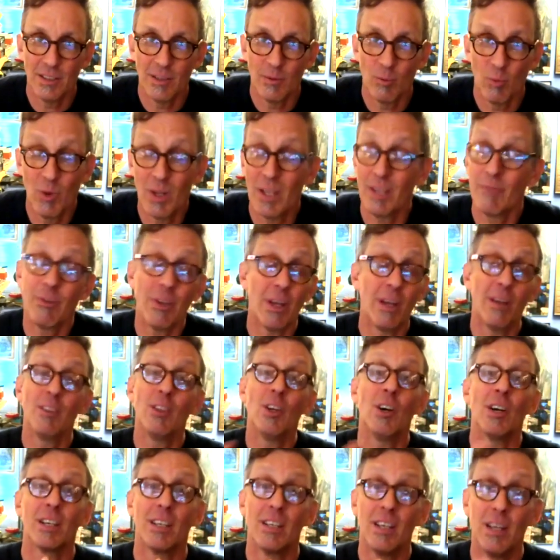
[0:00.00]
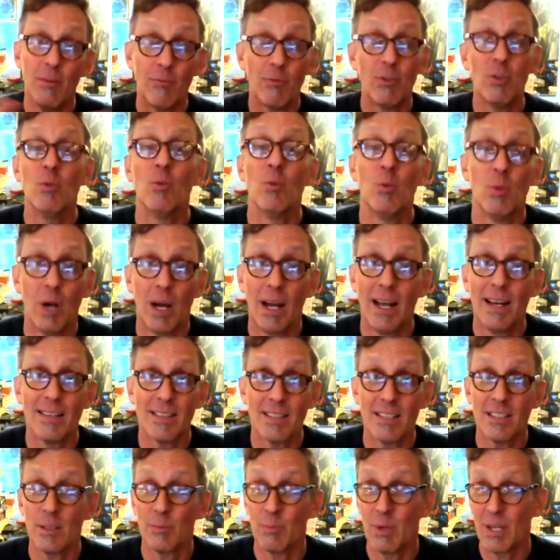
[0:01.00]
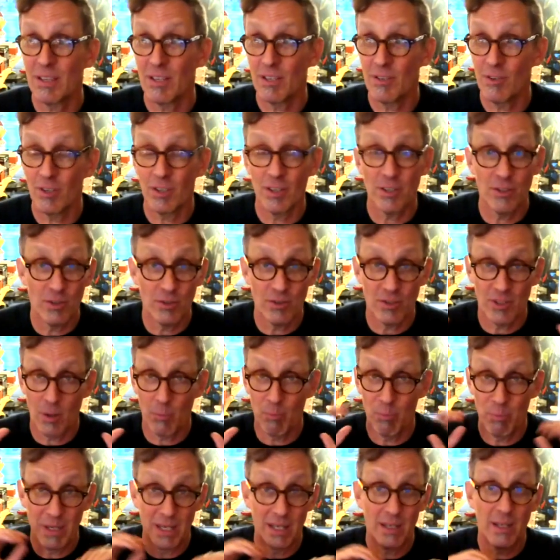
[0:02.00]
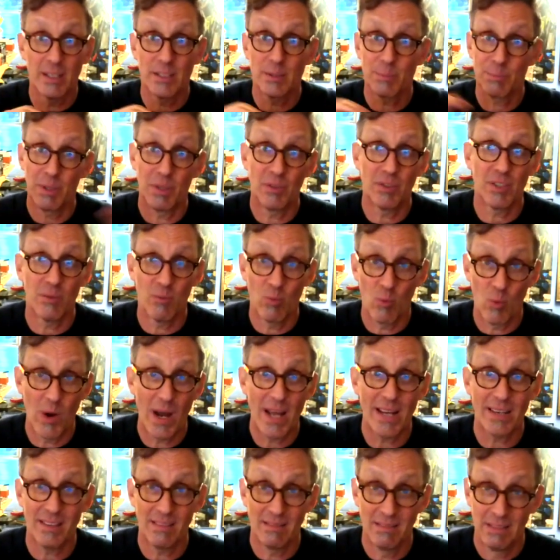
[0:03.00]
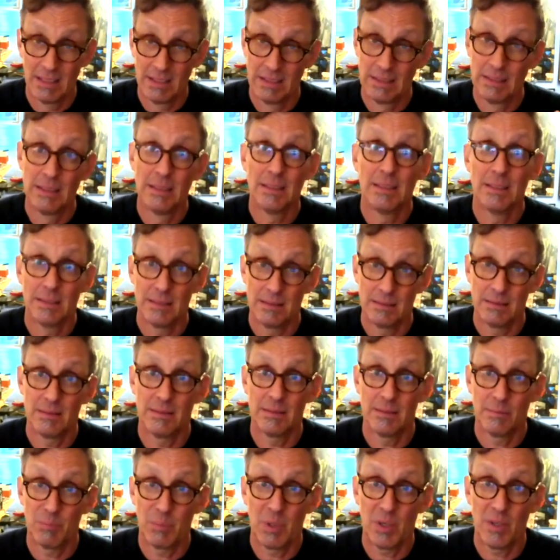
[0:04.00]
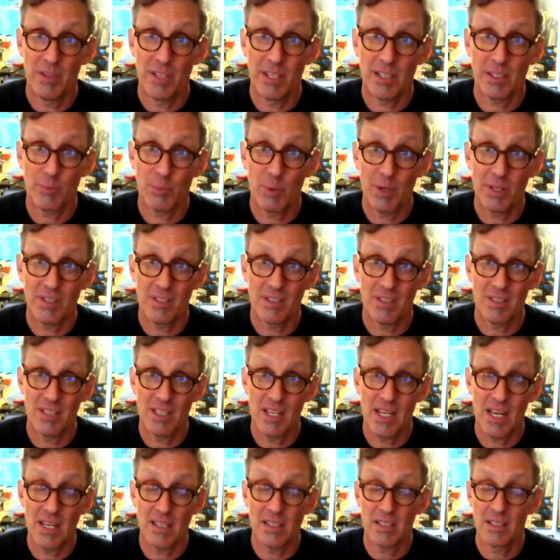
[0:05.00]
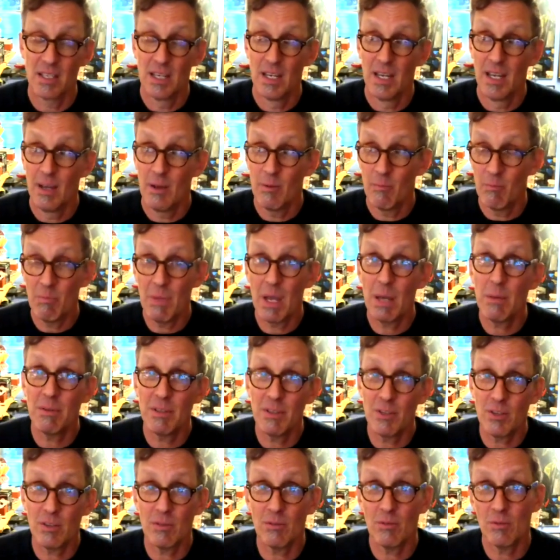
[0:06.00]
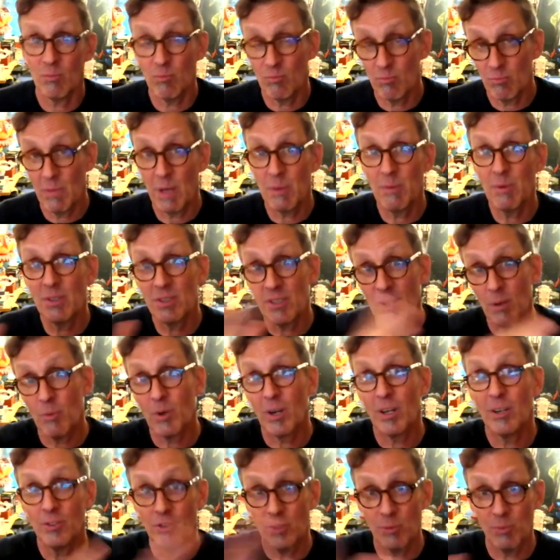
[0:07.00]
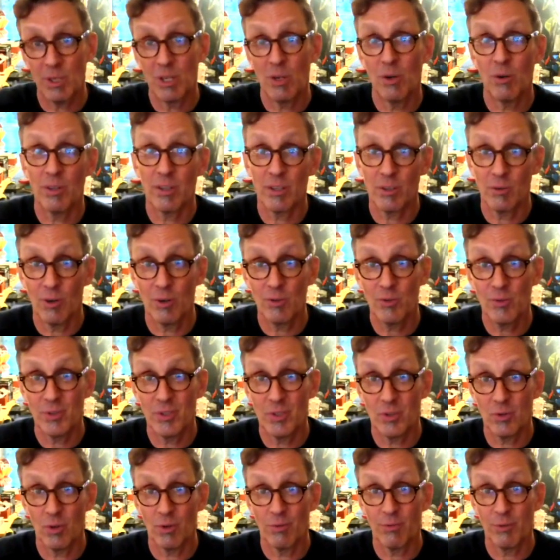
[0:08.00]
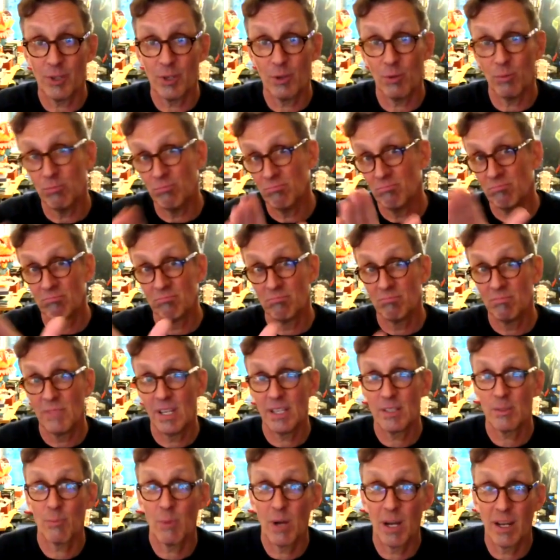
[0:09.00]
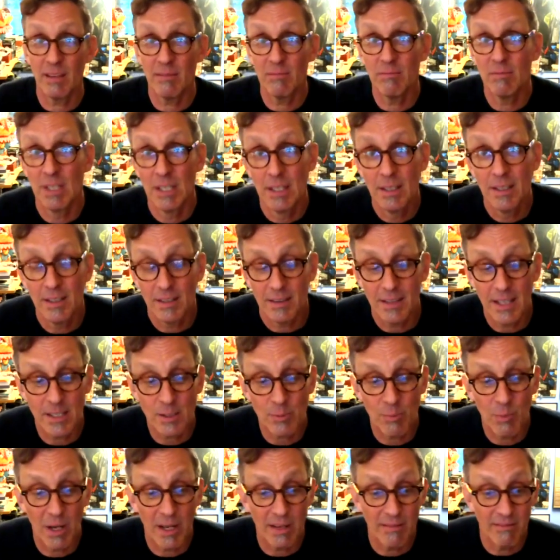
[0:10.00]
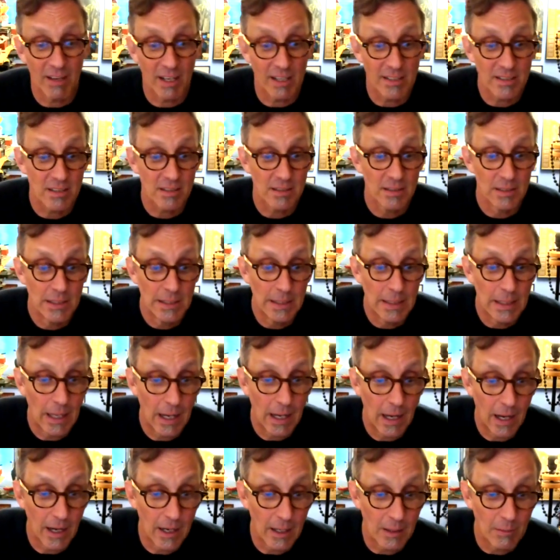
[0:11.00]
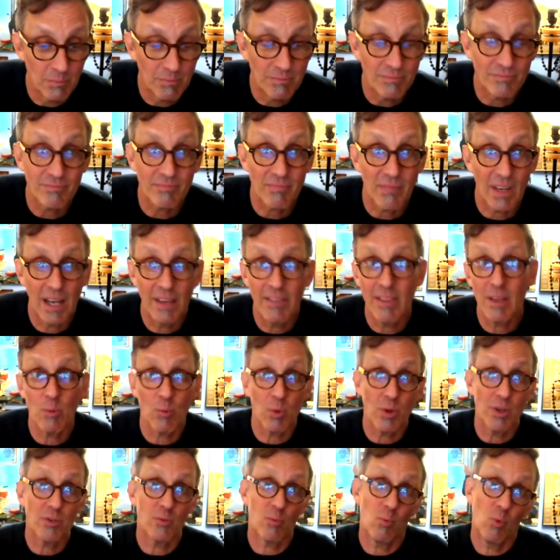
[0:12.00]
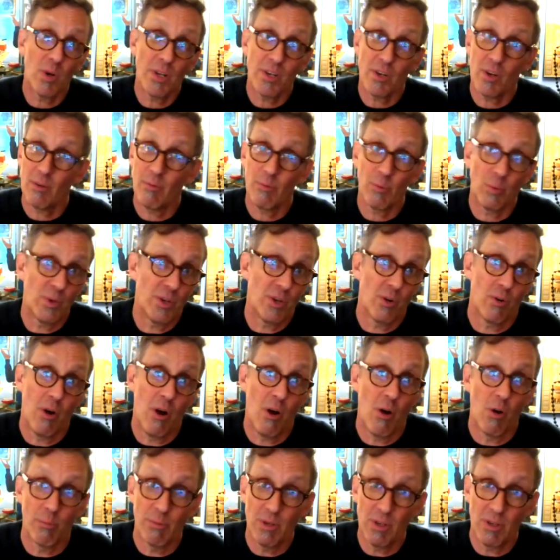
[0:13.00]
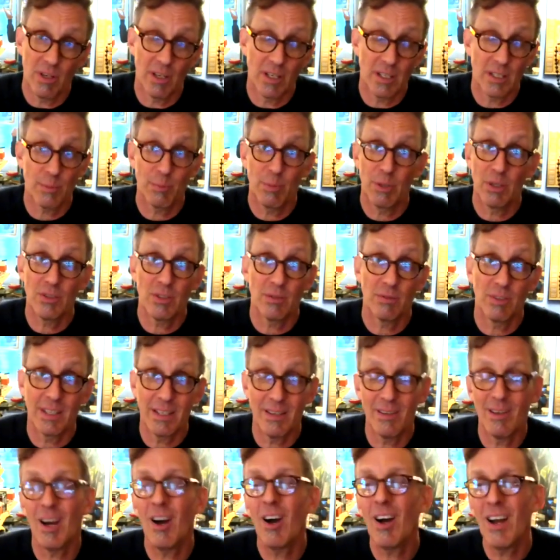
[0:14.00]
well, if you anticipate that you're going to do some big explosive wet, pardon the expression, sneeze, maybe someone else should be going to the grocery store for you. That's my advice. And then when you're home, you can explosively